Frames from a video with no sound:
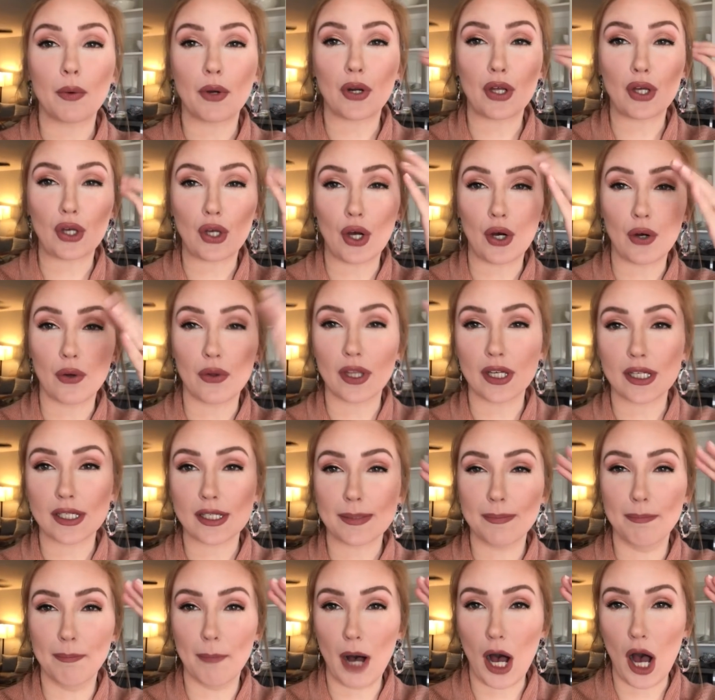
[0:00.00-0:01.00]
wouldn't go
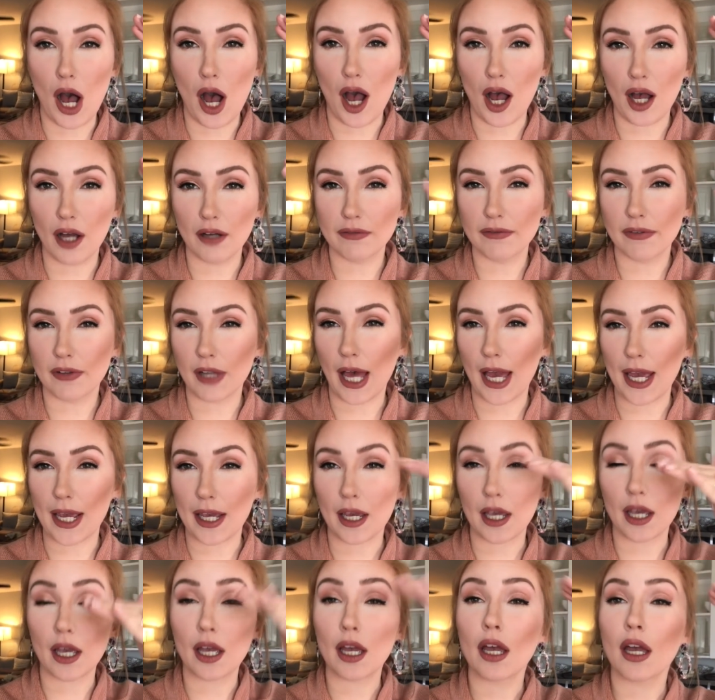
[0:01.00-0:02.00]
this mauve
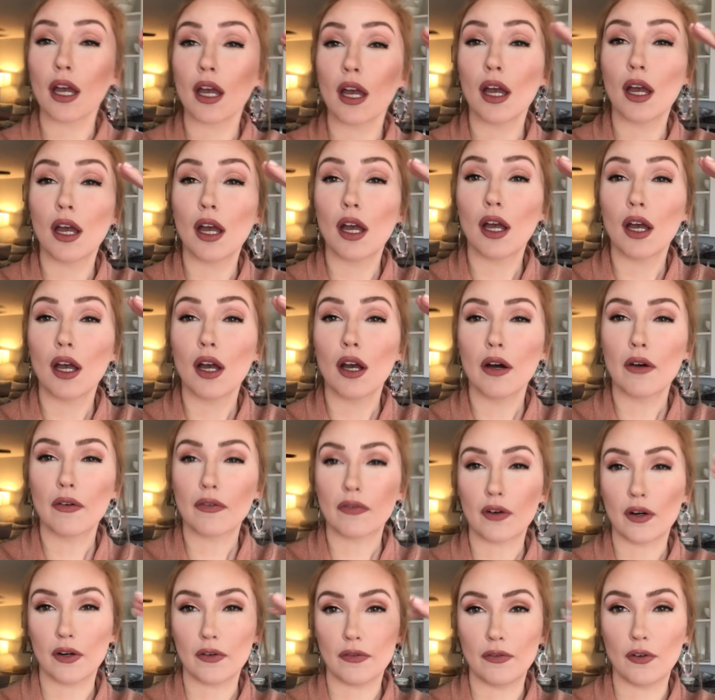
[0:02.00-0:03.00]
like
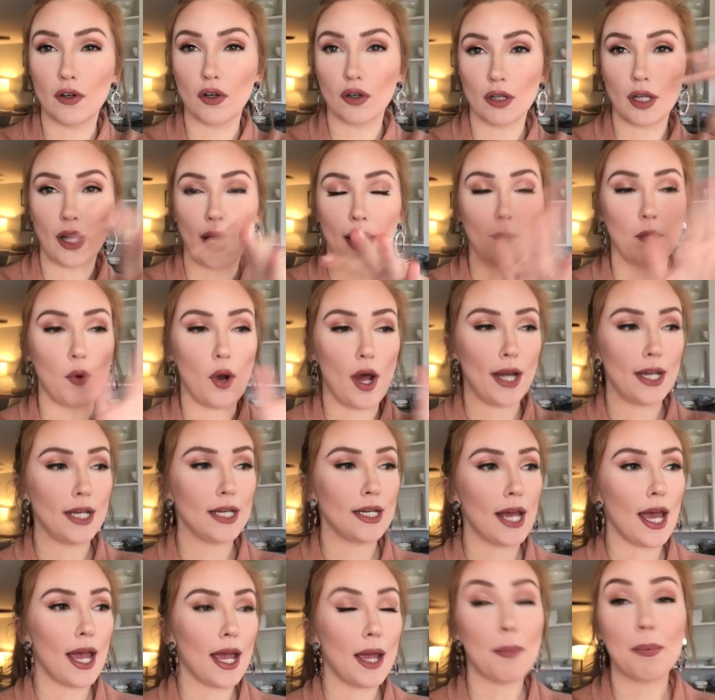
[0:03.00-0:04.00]
for a full glam wedding
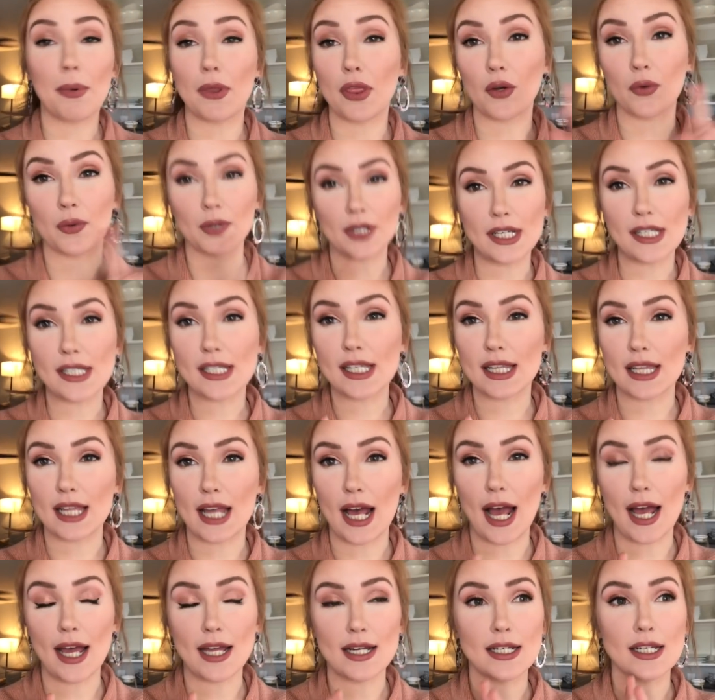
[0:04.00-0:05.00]
day. But the reason
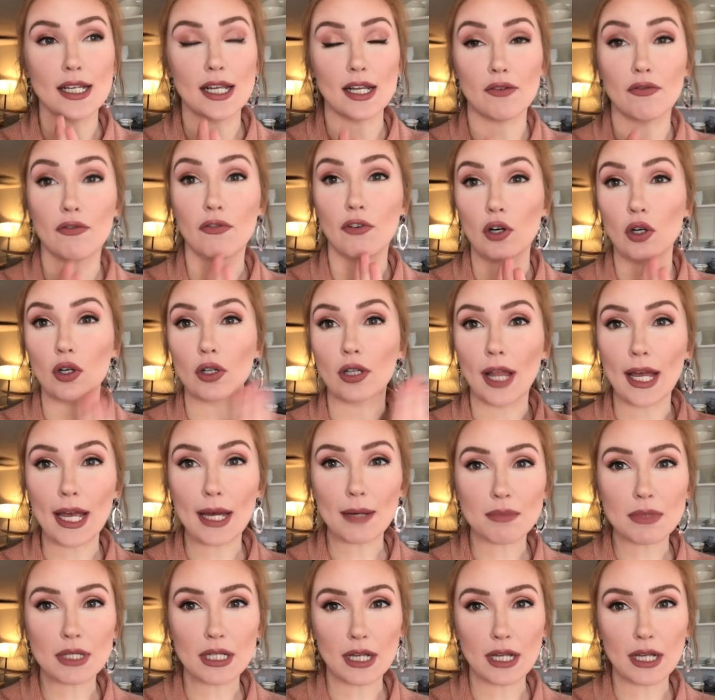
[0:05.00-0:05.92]
that I did full glam